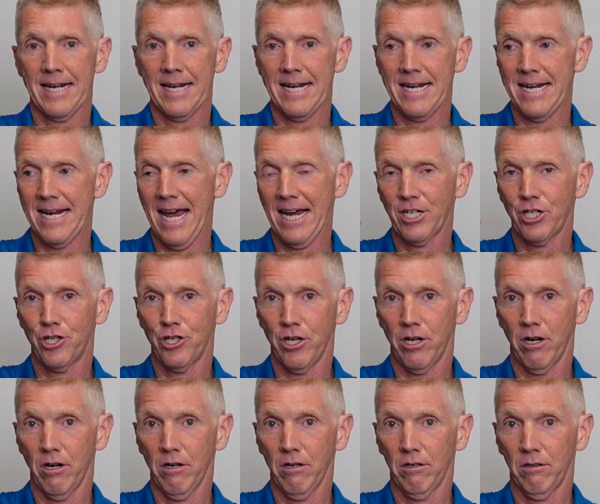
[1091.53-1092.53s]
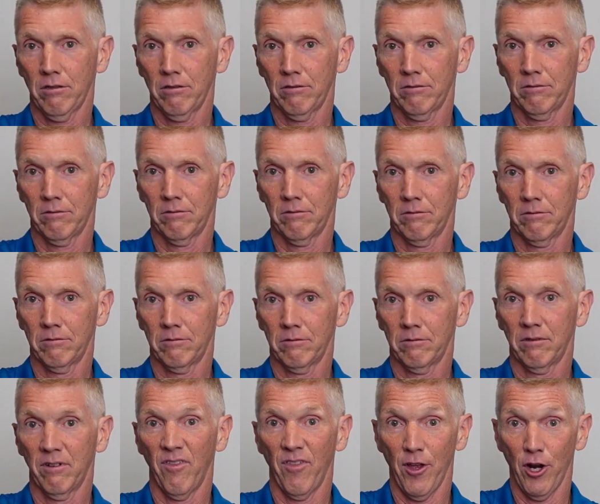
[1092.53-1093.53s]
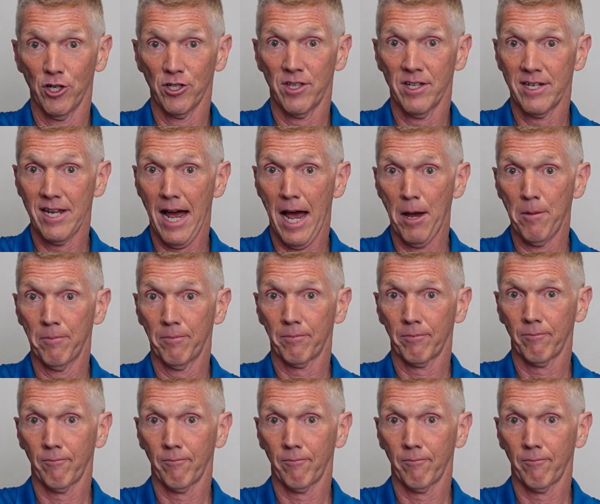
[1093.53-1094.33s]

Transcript: Next year, there's the time.